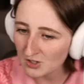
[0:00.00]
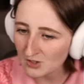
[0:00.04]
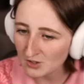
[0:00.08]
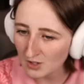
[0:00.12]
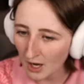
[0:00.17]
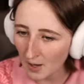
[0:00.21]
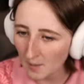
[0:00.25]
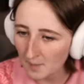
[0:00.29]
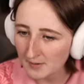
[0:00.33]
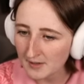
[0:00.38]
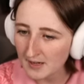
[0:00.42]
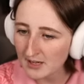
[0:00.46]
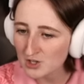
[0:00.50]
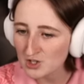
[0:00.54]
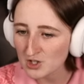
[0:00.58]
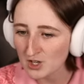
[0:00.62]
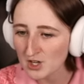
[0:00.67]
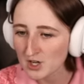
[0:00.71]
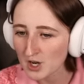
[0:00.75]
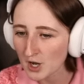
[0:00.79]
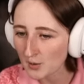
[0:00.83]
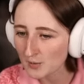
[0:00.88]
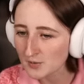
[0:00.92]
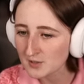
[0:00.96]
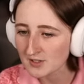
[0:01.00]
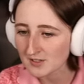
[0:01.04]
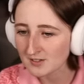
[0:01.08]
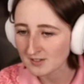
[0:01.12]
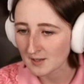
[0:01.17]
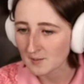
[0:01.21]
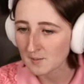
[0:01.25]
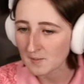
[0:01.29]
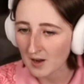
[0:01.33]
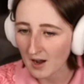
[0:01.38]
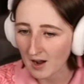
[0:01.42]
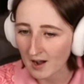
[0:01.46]
combination known to
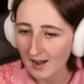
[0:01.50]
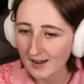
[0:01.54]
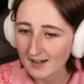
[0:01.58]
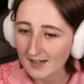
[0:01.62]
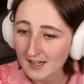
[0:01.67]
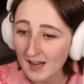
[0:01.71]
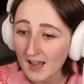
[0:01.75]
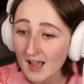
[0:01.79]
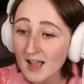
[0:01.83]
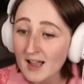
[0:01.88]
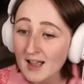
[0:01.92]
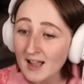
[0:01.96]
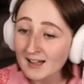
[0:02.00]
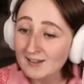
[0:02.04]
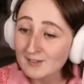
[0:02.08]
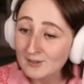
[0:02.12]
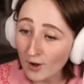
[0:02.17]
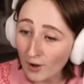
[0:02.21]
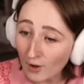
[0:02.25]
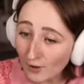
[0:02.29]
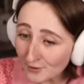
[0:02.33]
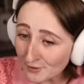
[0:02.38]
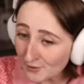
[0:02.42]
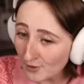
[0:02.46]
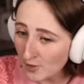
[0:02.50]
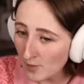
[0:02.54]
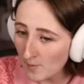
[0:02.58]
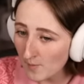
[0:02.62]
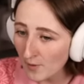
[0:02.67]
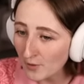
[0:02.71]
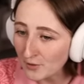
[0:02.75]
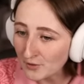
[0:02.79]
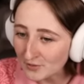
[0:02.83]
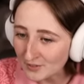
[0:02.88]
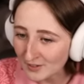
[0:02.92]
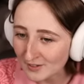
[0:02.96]
simkind. It's also the
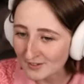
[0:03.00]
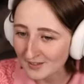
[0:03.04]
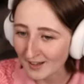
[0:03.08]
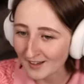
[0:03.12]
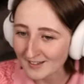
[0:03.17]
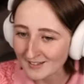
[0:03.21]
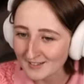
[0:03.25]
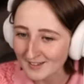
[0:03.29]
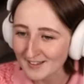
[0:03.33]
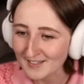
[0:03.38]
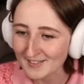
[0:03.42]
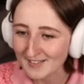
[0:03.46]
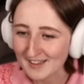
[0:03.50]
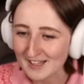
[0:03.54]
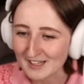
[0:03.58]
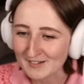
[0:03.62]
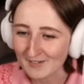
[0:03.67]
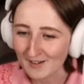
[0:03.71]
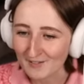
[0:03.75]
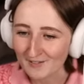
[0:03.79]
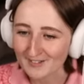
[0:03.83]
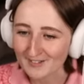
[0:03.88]
most disgusting thing you've ever